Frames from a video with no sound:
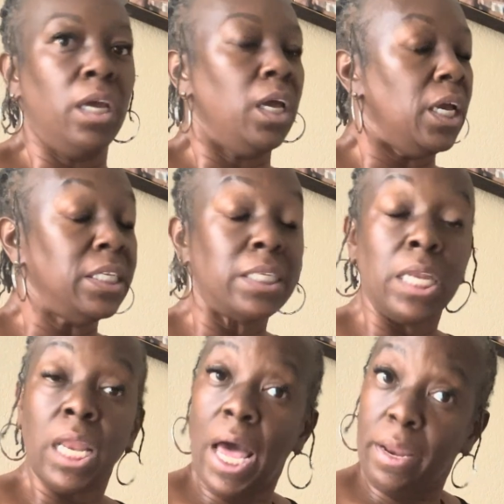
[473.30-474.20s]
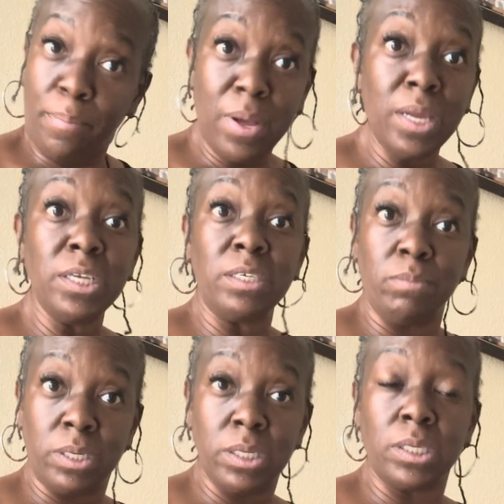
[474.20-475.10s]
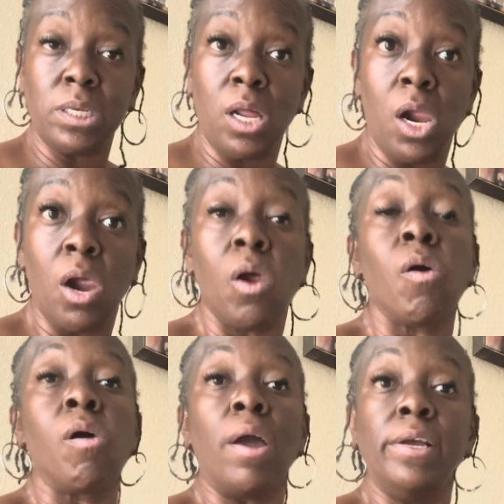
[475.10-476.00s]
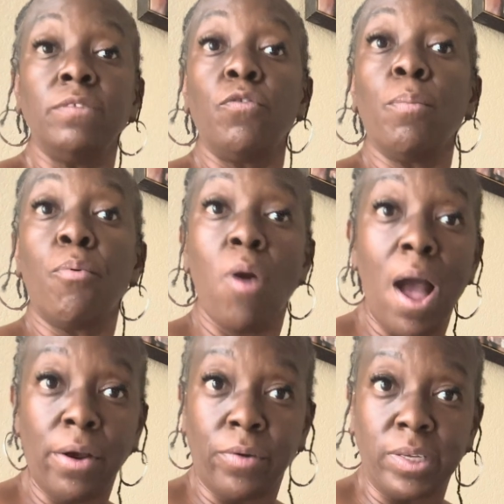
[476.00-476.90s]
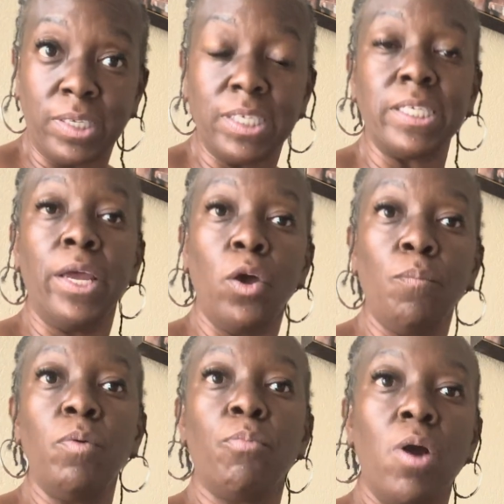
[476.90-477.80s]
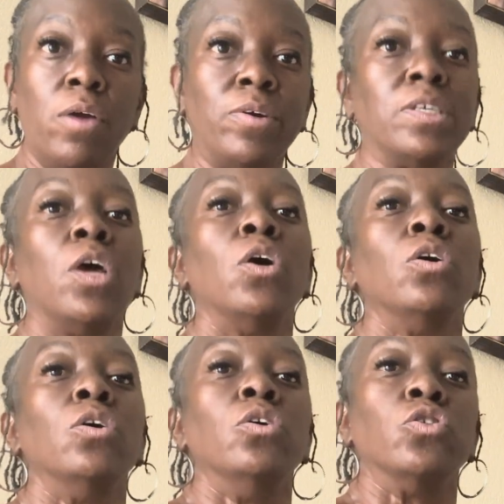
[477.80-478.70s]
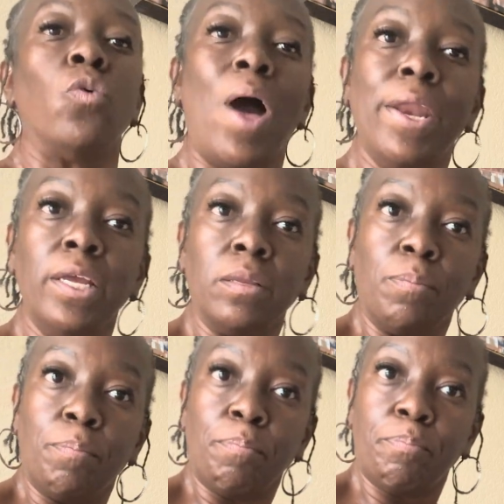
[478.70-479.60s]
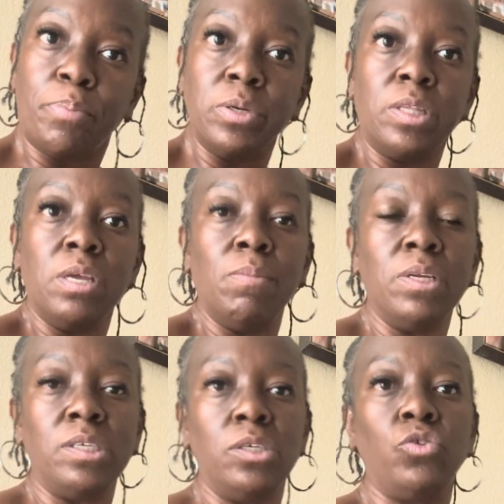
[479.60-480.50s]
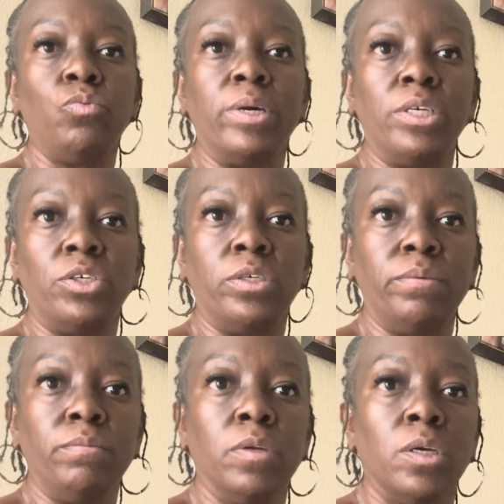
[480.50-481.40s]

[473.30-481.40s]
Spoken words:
It's not a punishment. It's for progress. It's to help you progress. So I need to put them in a situation